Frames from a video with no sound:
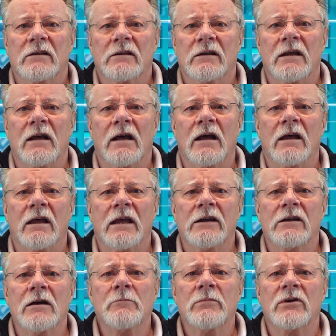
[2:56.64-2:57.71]
There are a
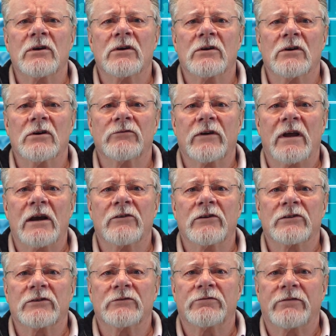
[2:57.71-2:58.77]
number of
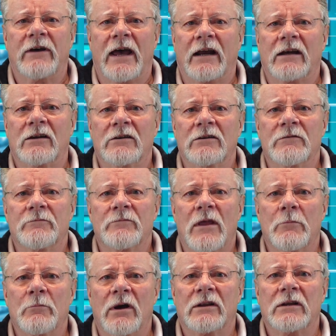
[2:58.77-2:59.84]
errors of fact,
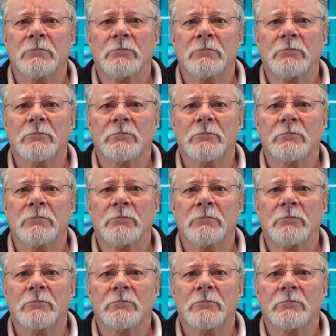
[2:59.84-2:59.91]
but